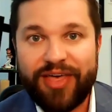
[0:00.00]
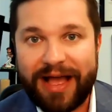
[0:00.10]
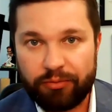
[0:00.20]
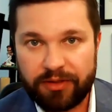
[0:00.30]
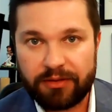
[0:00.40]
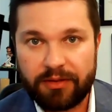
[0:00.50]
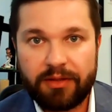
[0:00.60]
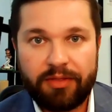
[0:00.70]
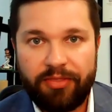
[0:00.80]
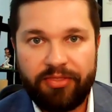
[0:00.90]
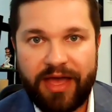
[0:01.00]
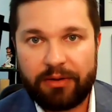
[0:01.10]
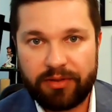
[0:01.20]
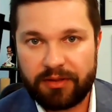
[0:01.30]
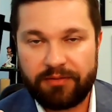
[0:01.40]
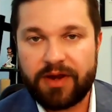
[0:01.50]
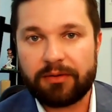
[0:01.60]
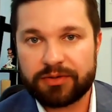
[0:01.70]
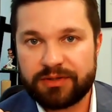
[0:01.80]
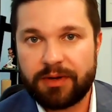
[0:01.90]
of
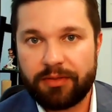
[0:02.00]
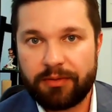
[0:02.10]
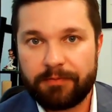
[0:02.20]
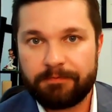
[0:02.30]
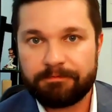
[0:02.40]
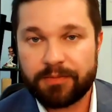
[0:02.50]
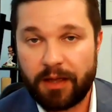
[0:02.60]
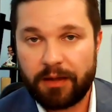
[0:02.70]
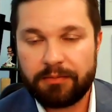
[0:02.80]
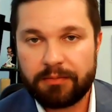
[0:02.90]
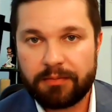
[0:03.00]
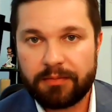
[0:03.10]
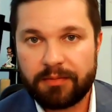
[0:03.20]
dollars a month. Okay.